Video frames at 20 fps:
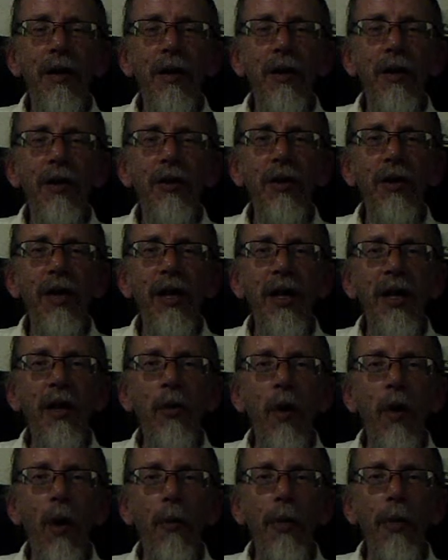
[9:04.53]
seeing
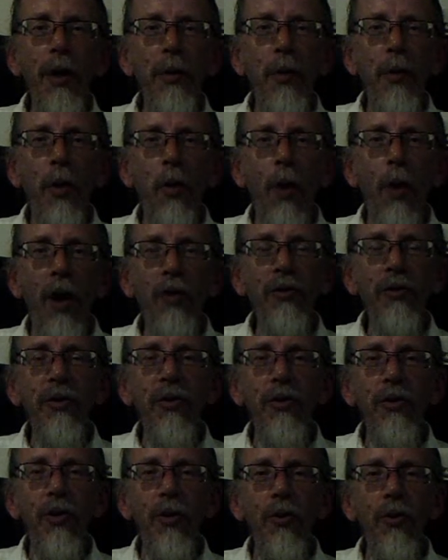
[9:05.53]
what people want to
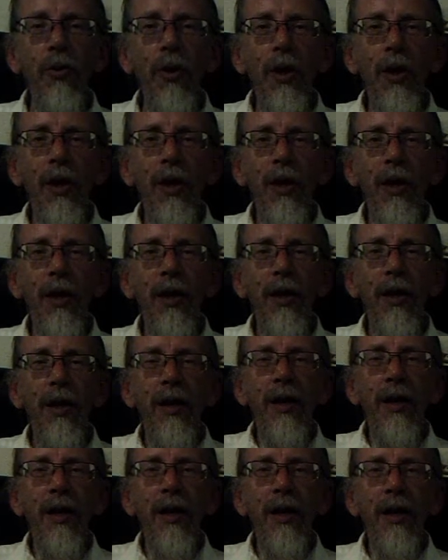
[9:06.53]
do,
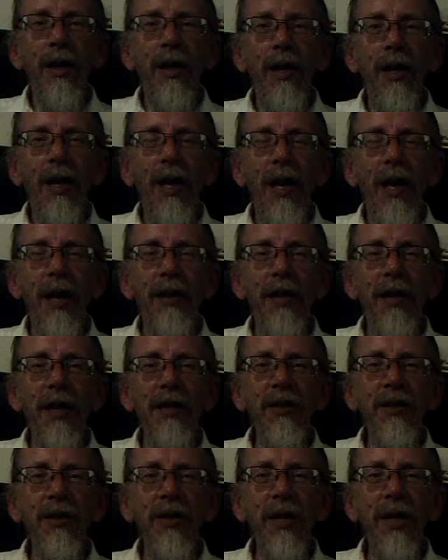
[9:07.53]
and then
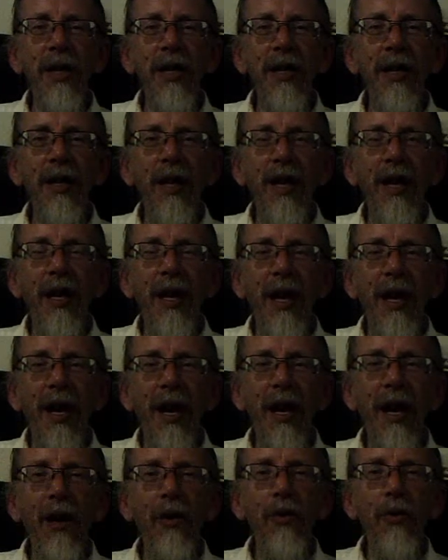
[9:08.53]
seeing
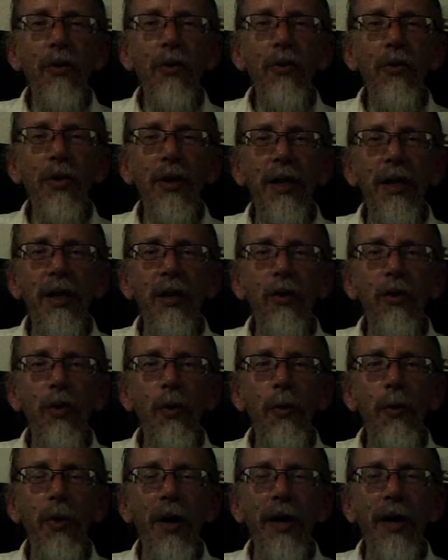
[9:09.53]
how you can
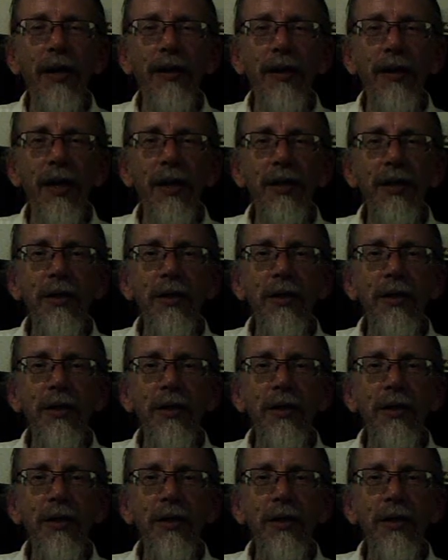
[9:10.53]
incorporate this